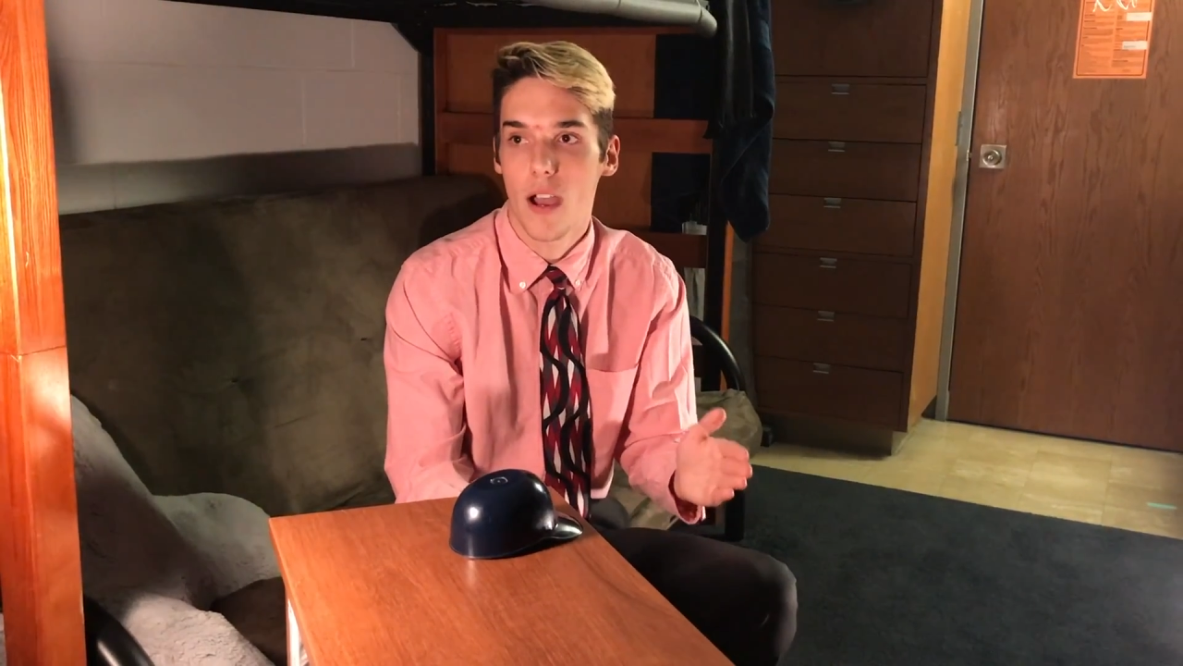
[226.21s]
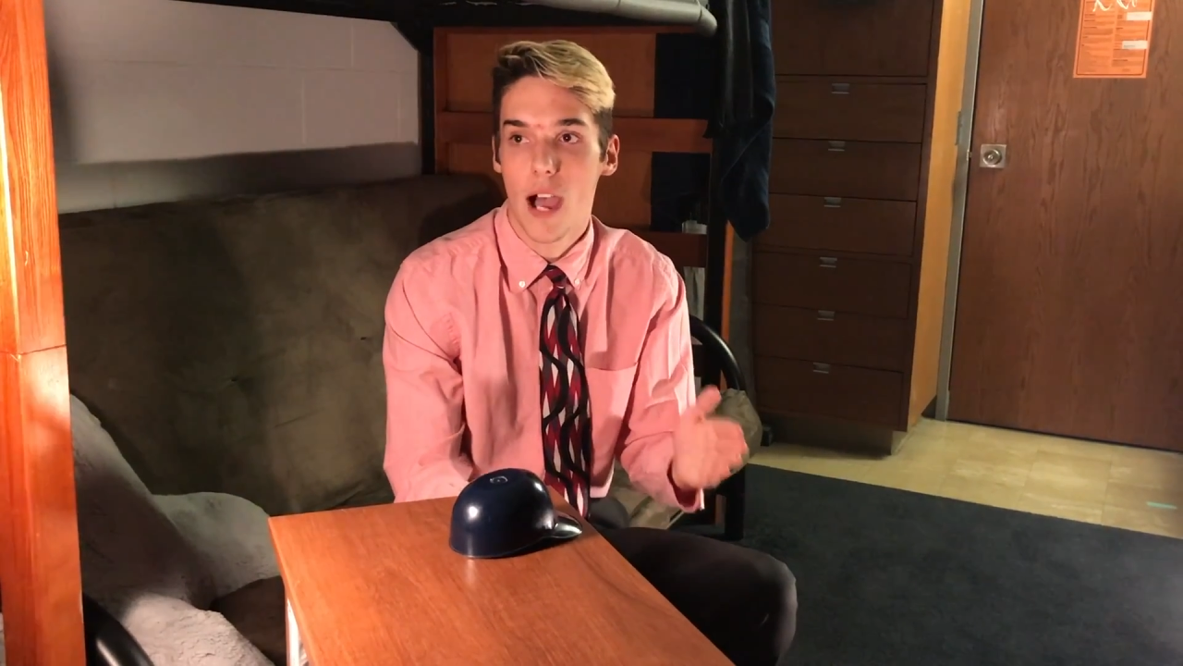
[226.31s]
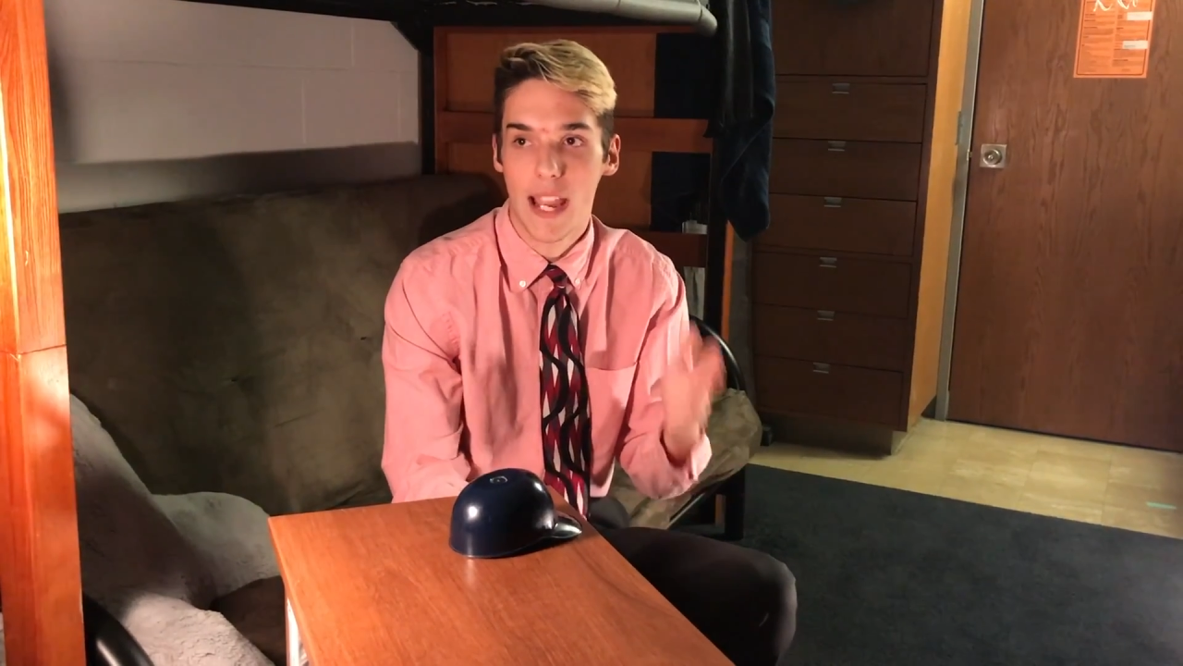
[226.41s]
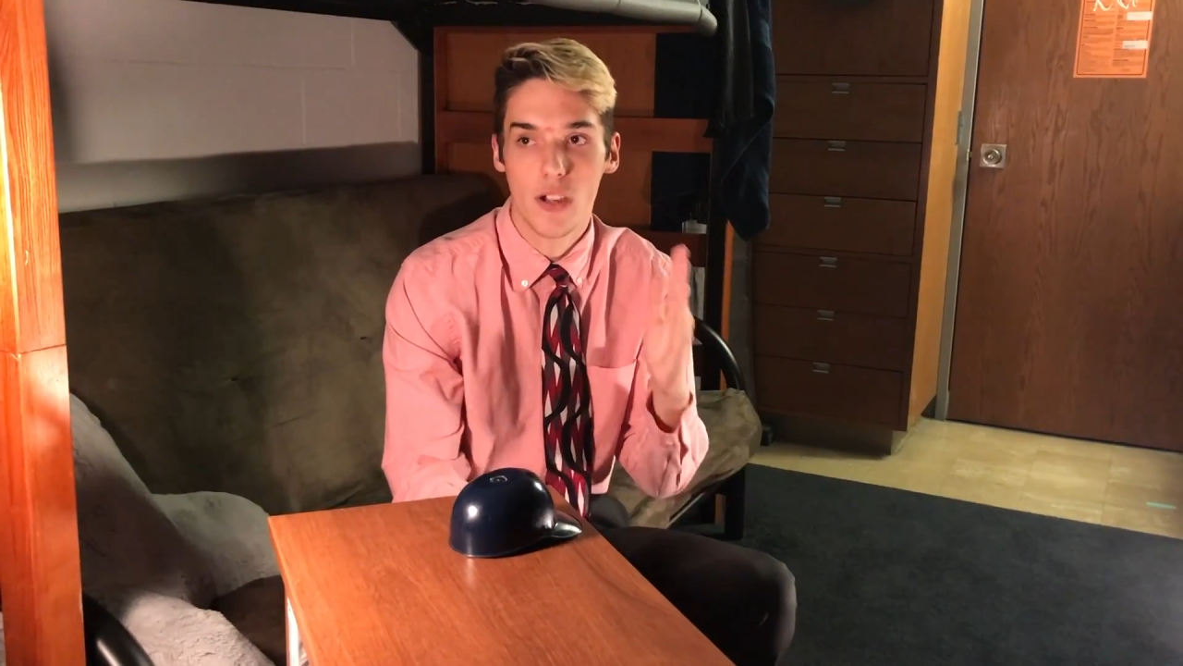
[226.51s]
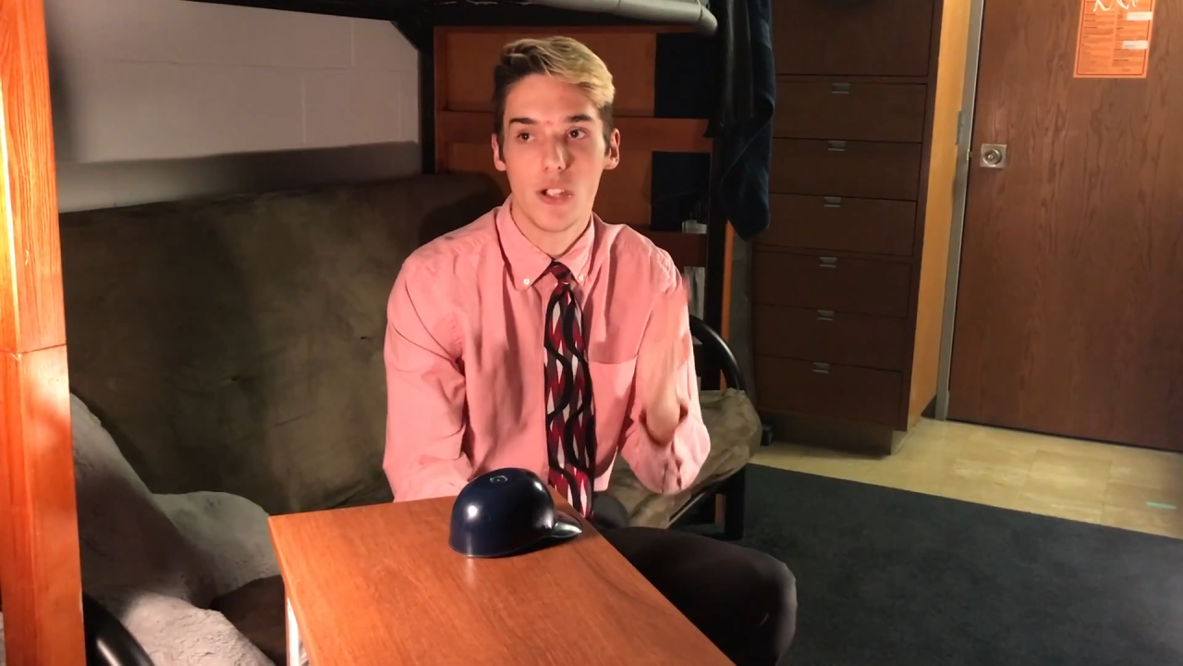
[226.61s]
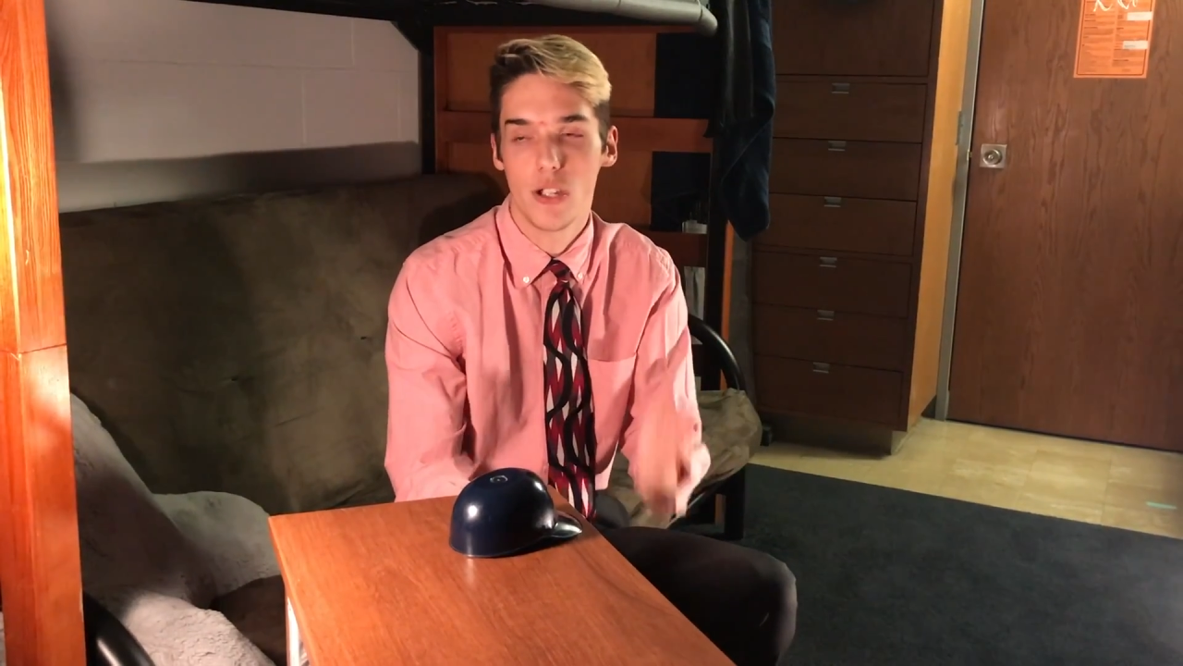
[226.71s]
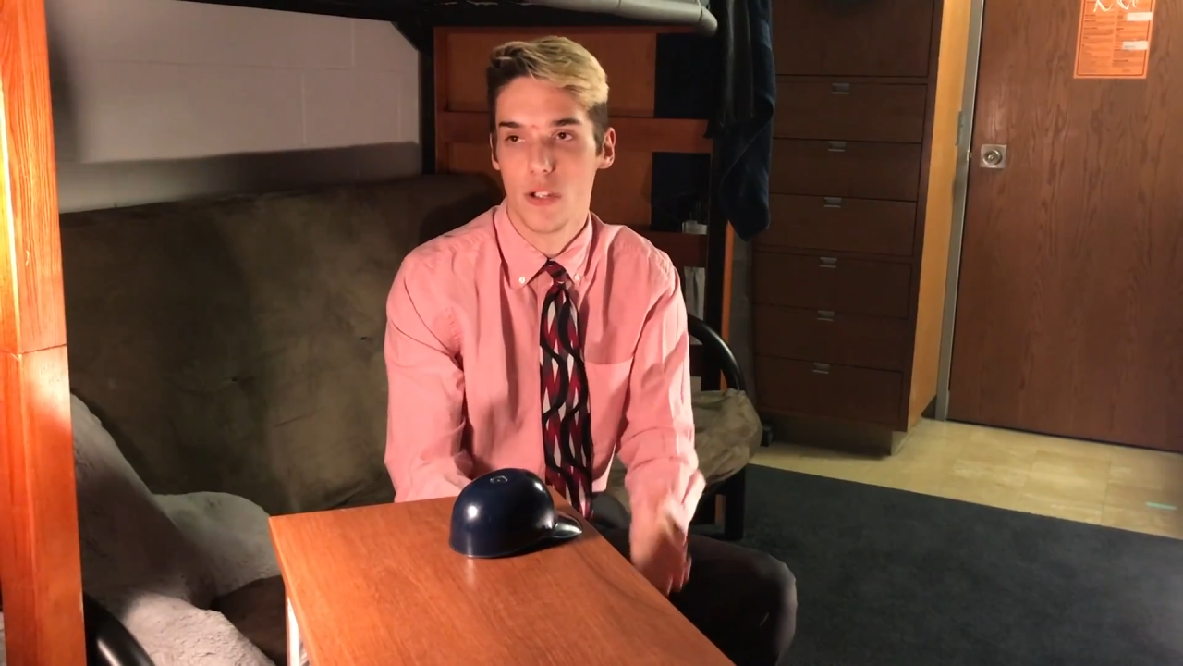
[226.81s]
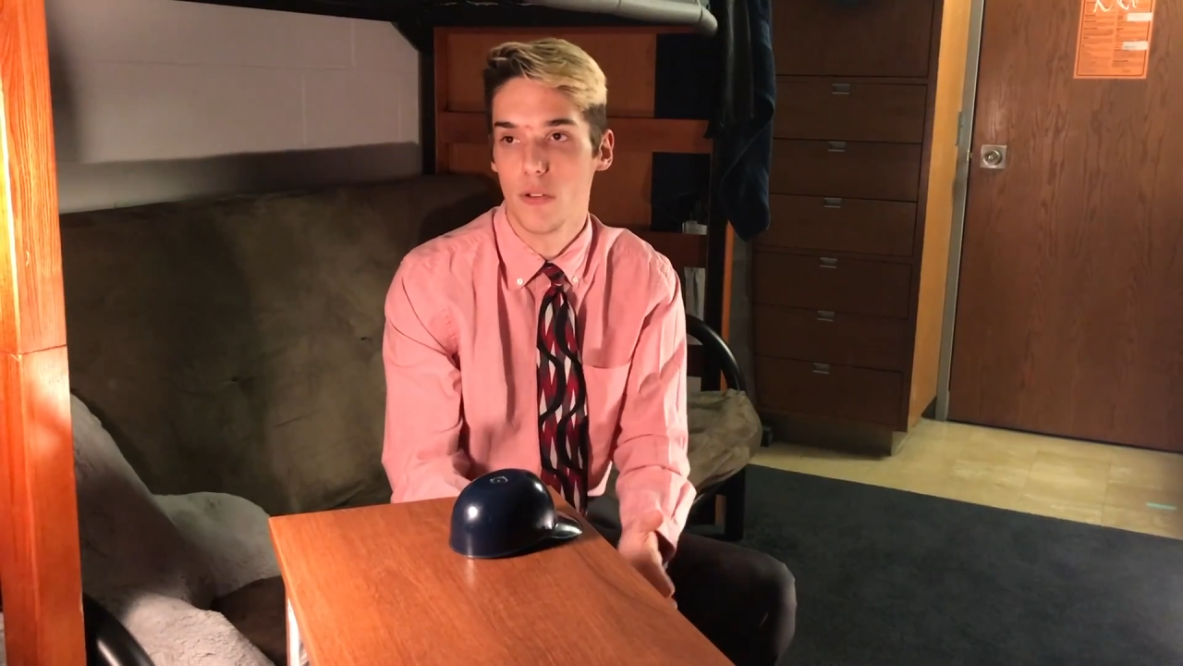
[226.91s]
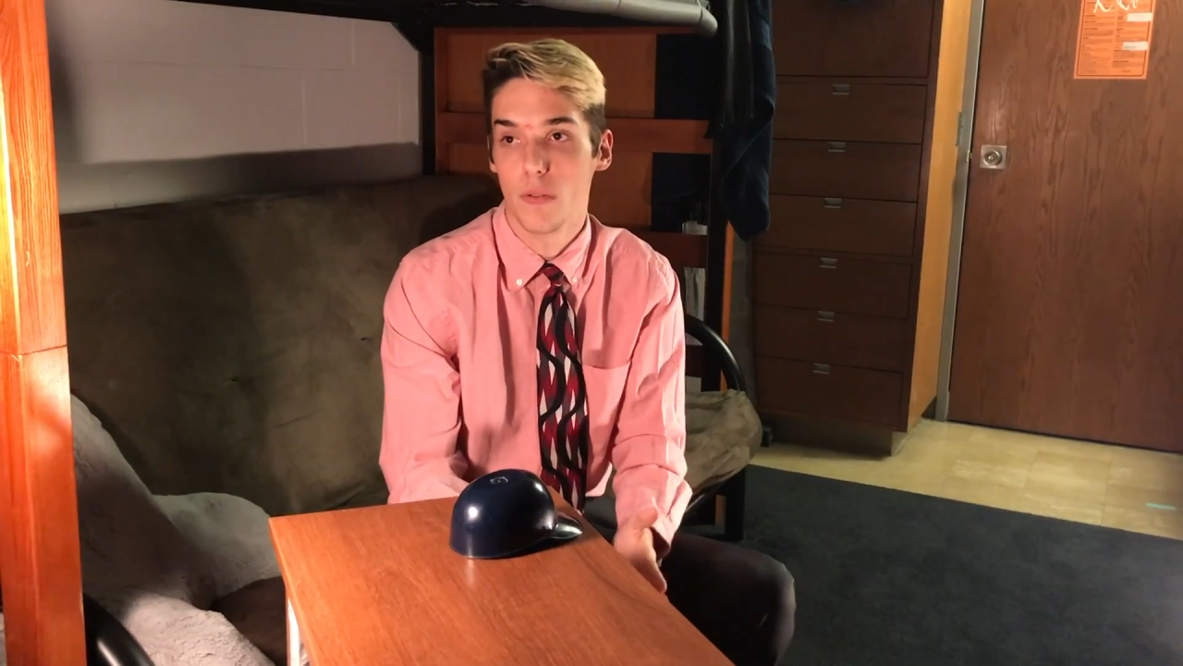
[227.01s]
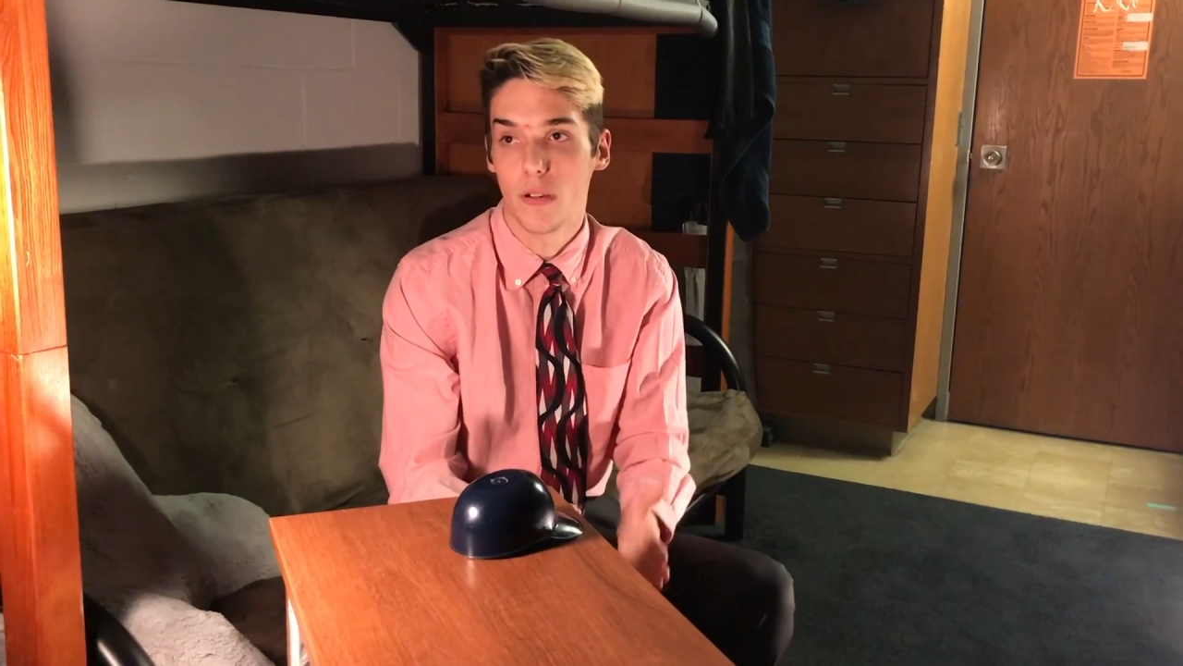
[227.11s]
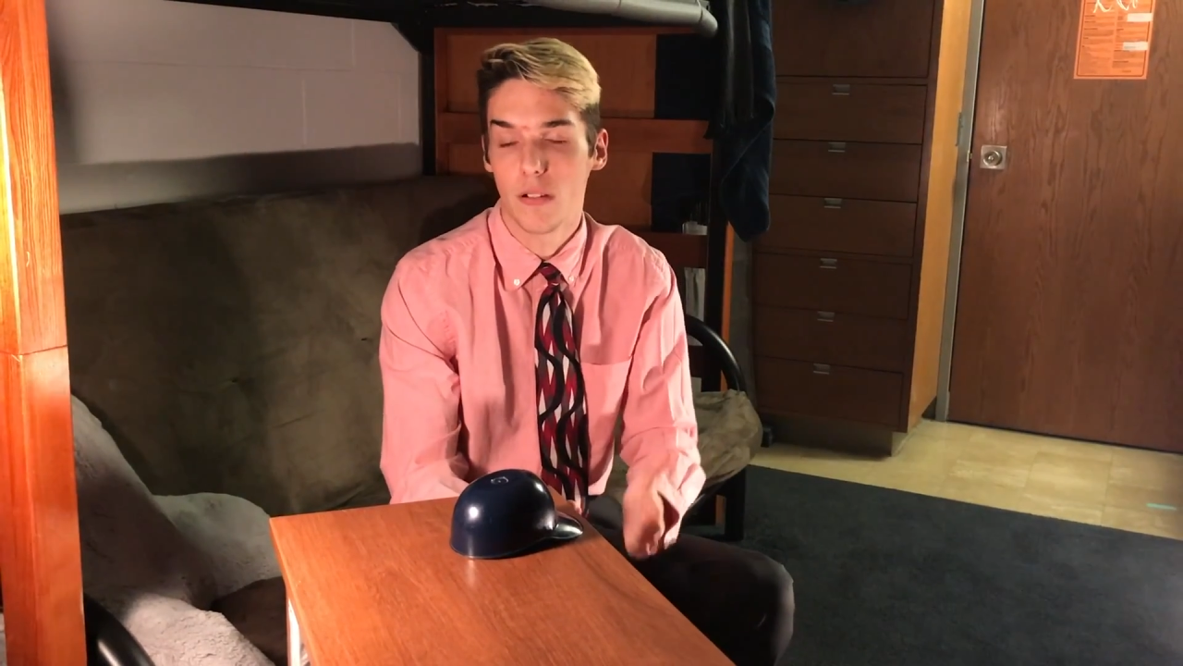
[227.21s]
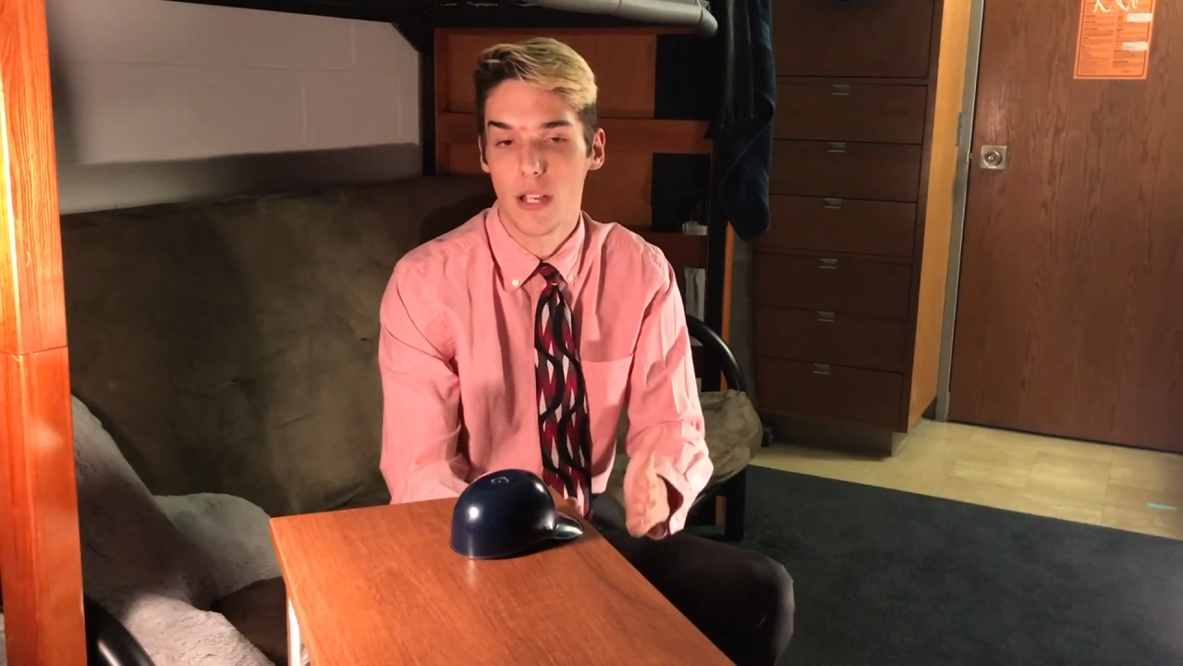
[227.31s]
I could do,